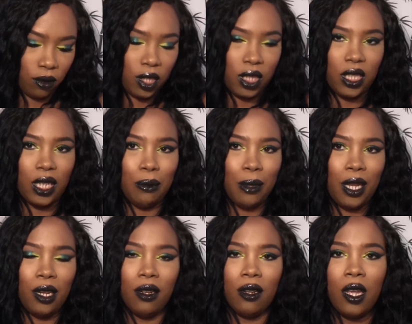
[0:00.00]

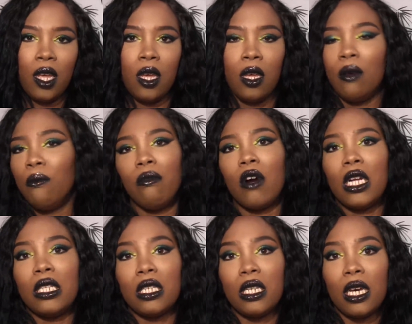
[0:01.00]
cinnamon,
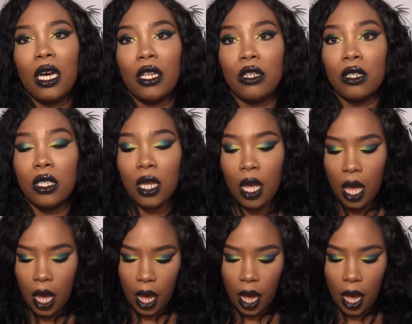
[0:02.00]
bronzy colors.